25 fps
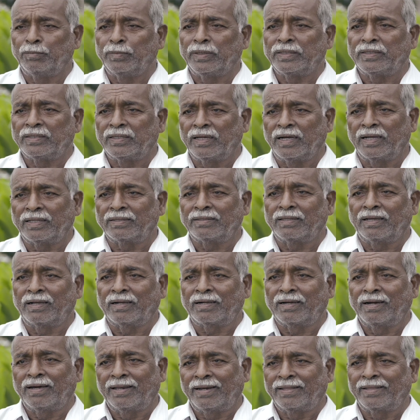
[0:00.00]
Namma tata
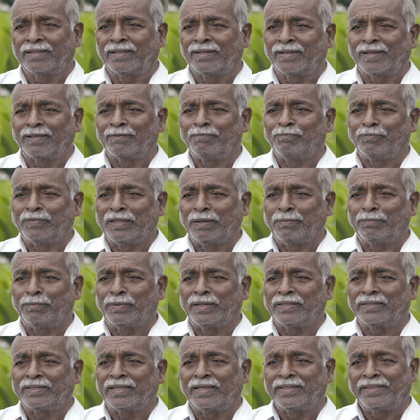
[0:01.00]
kaaladalli namma